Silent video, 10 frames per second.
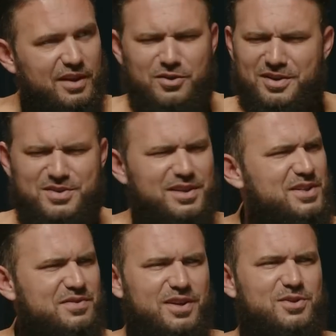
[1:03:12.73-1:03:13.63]
You can see
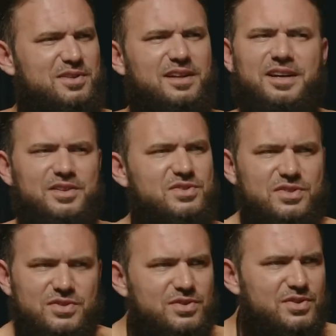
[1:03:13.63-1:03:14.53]
these videos online. These
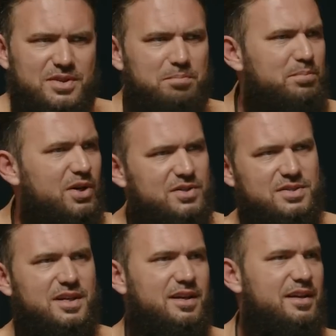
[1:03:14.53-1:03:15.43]
sisters are
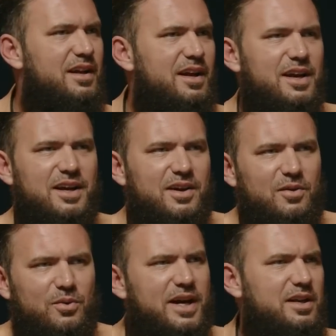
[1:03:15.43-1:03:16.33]
boxing and
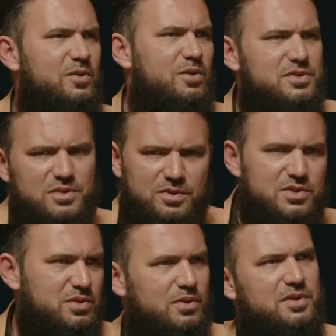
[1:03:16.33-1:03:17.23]
riding horses
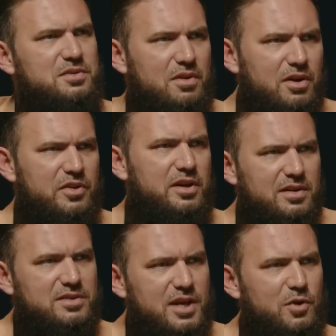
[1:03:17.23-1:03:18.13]
with swords. They're
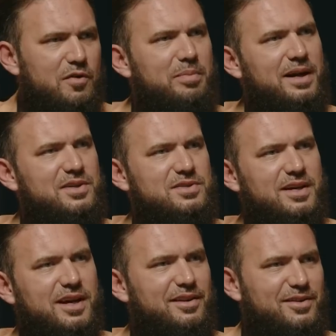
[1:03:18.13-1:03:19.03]
going to take over
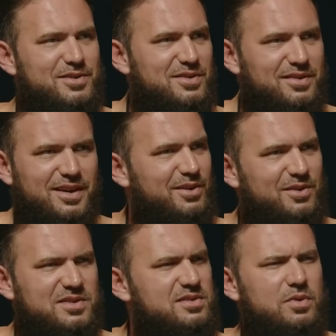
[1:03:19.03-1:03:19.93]
Palestine and this and that.
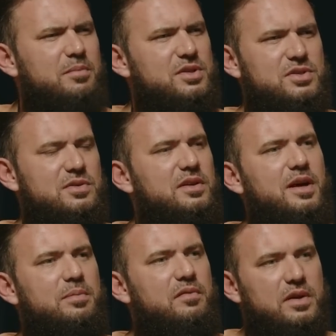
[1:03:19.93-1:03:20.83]
You know, it's rubbish
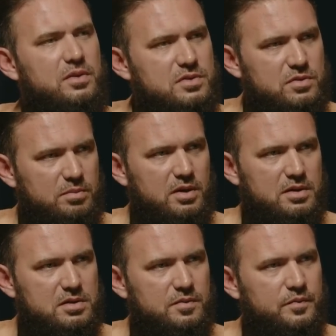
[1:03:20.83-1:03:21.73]
type of videos, to be
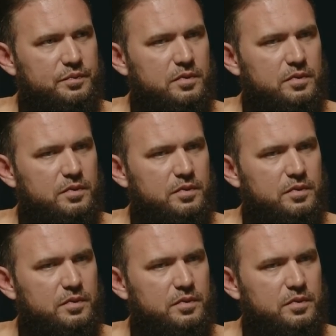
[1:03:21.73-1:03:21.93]
honest.